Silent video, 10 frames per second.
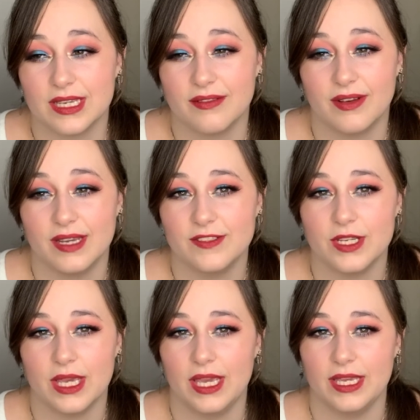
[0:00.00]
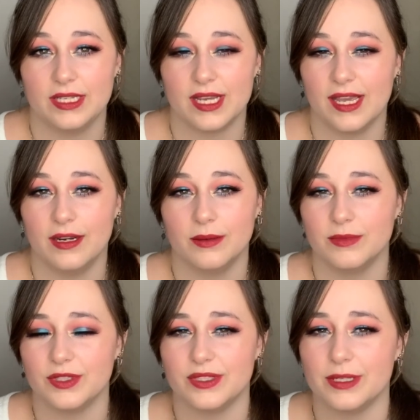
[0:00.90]
5 to 8 items
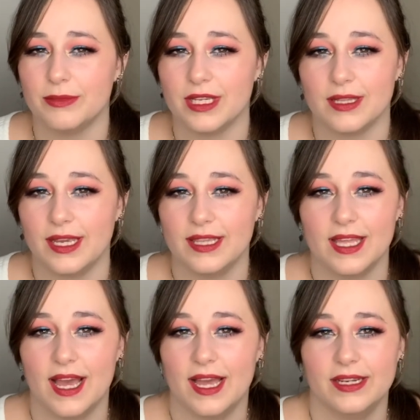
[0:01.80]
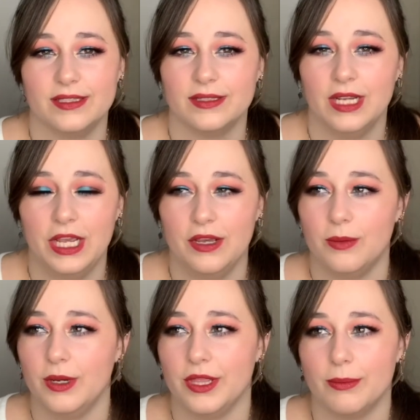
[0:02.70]
or something like that,
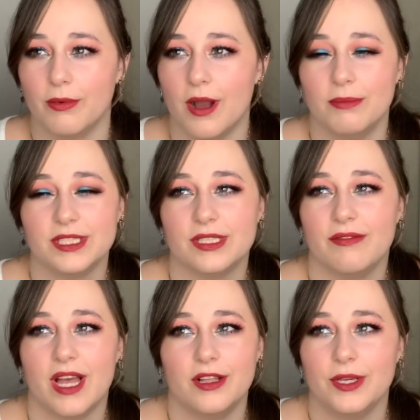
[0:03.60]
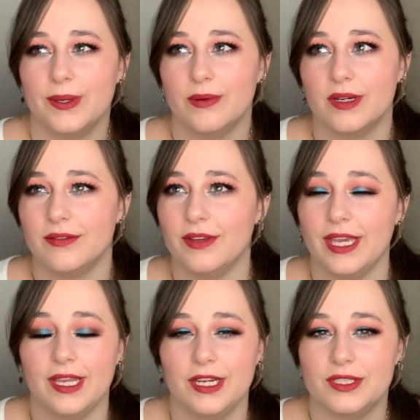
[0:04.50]
with a promise of value of
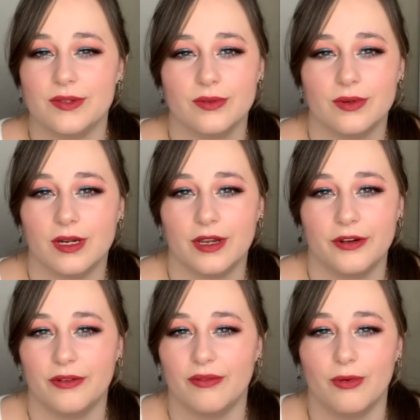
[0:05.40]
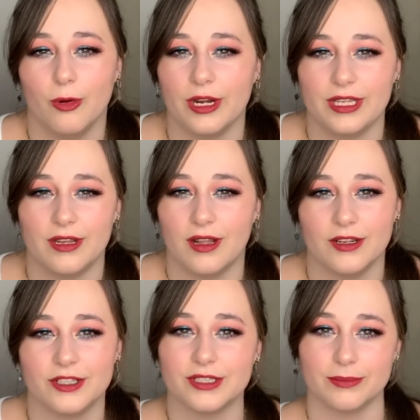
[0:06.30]
$80 to
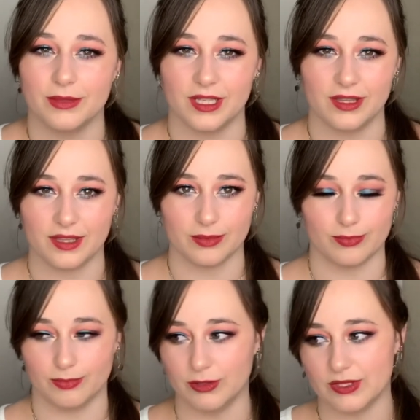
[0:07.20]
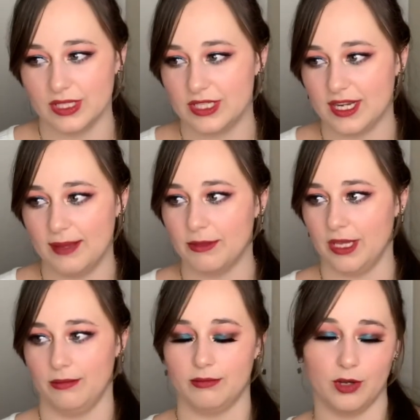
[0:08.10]
$140 a month. Most of the time
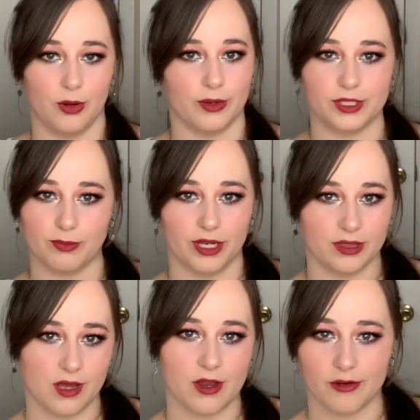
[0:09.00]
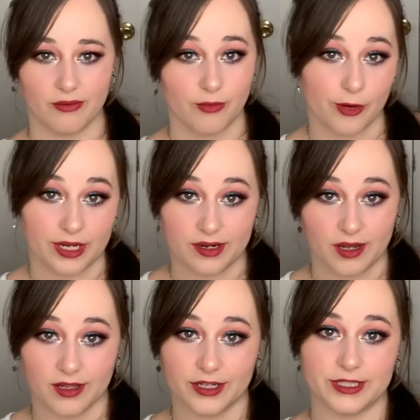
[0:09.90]
they always break the
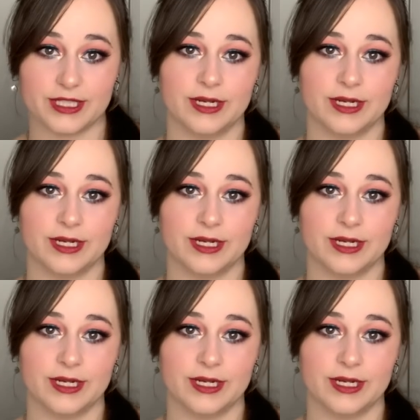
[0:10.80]
$140.